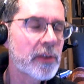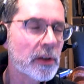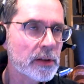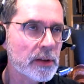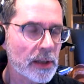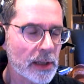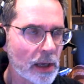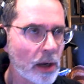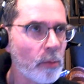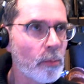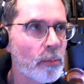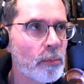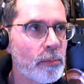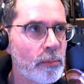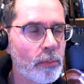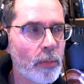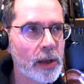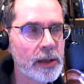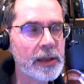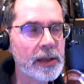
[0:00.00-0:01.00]
a
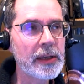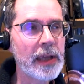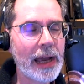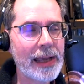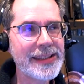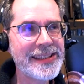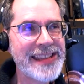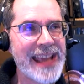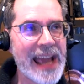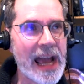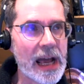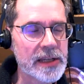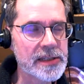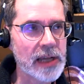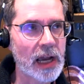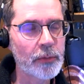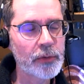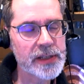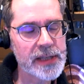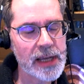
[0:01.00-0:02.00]
little, yes,
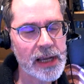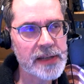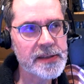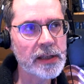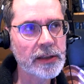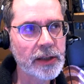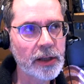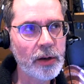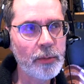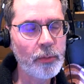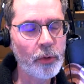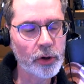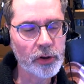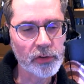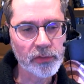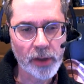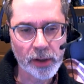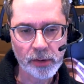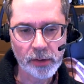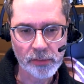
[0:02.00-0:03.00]
I would say it's a little more
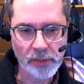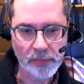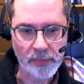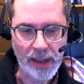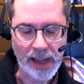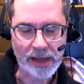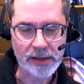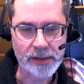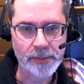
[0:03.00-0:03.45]
subtle than that.